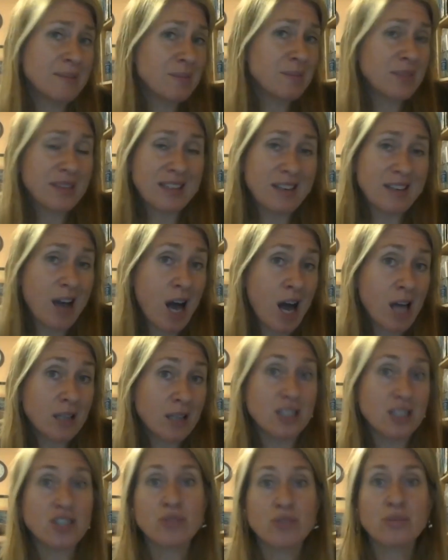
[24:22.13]
the
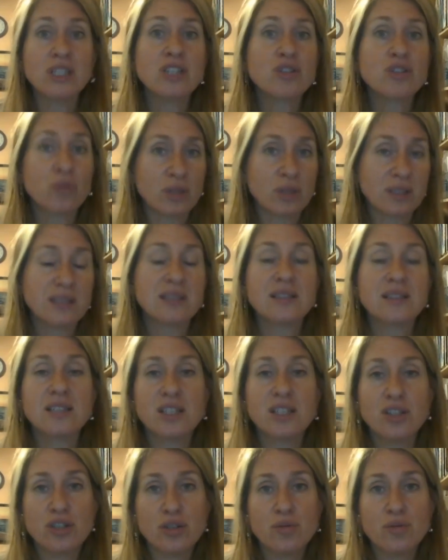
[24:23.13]
knowledge resources
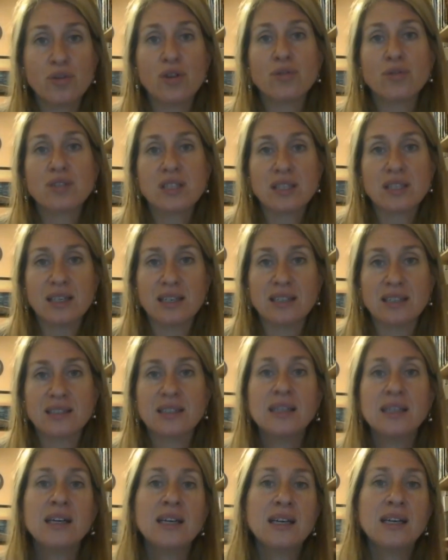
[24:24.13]
to do those things
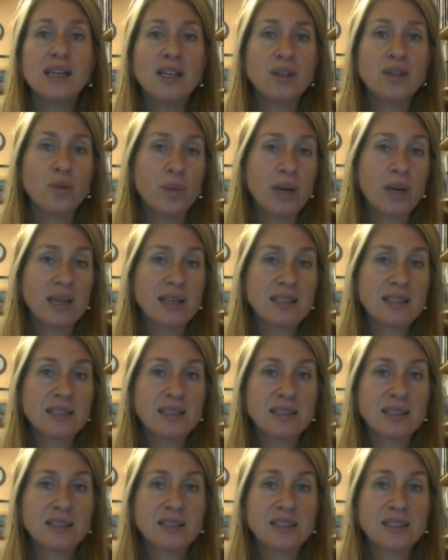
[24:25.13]
in the way that's
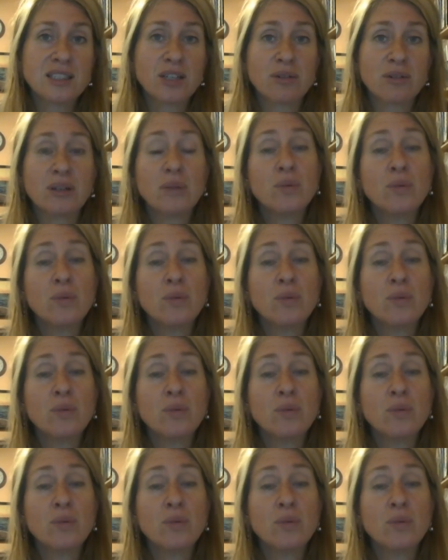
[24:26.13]
necessary.